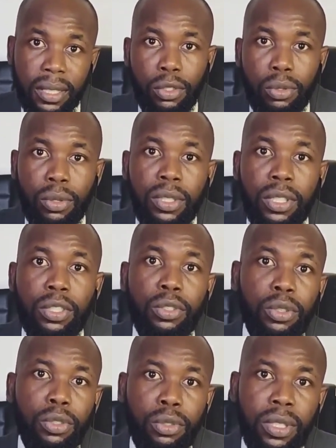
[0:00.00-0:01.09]
So it is
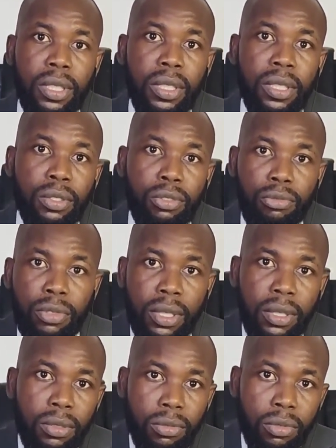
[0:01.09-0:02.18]
your duty to
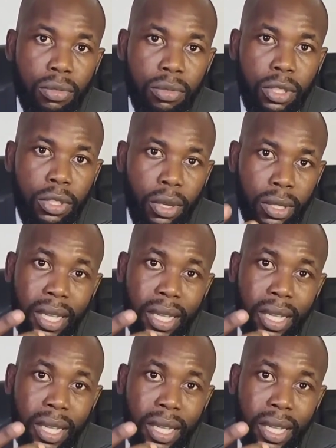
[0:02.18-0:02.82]
deduct